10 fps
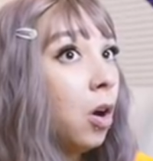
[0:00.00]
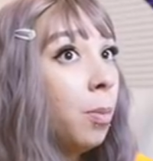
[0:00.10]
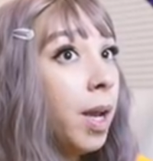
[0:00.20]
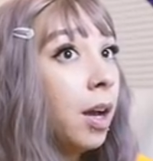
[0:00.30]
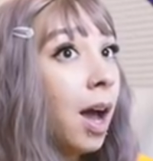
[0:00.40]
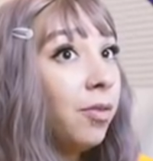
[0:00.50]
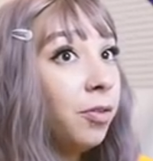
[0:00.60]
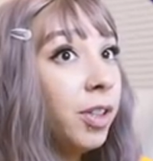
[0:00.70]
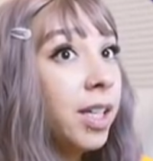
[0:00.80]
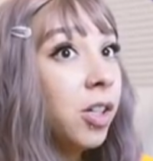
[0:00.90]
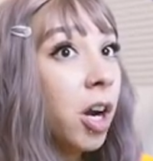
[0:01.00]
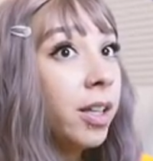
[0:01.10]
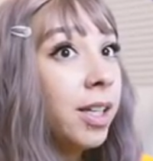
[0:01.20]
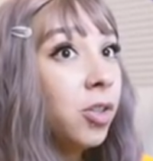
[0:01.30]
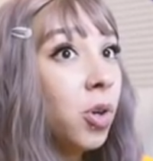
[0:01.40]
Oh my god, Flynn
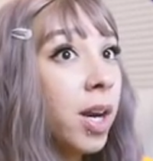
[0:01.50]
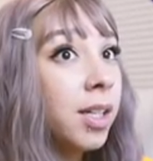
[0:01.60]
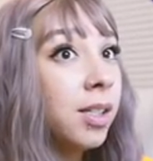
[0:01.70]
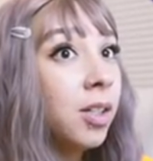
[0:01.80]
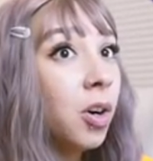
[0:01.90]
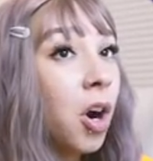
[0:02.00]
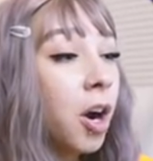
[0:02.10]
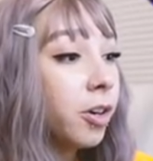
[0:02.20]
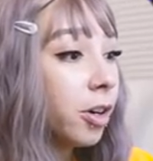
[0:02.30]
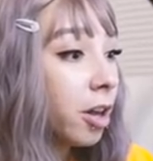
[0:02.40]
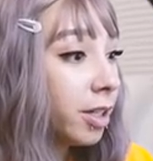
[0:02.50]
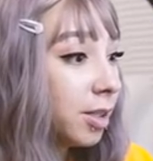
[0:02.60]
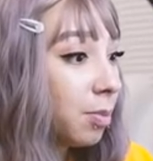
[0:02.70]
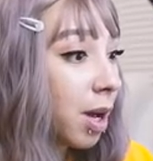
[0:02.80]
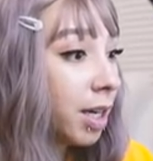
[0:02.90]
Darling is trying to steal Carter
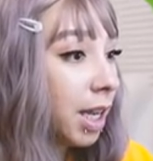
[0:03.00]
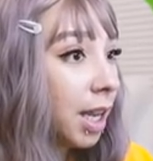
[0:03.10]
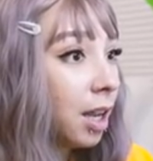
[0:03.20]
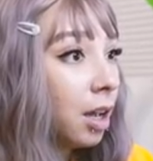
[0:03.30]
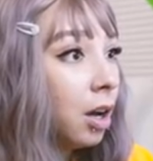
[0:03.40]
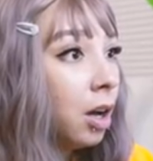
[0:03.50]
Darling's money.